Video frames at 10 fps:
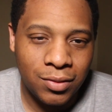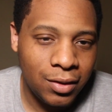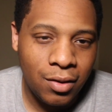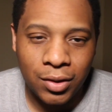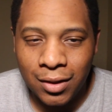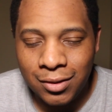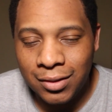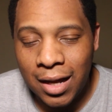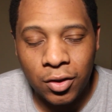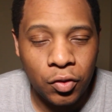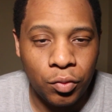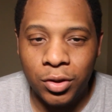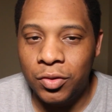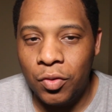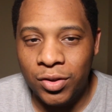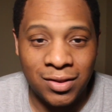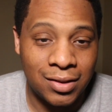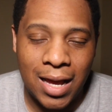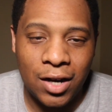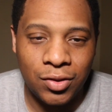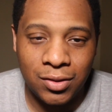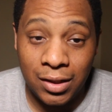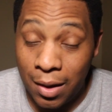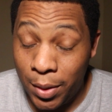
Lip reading: I was like, okay, she's kind of cool with the swords. It's an action scene.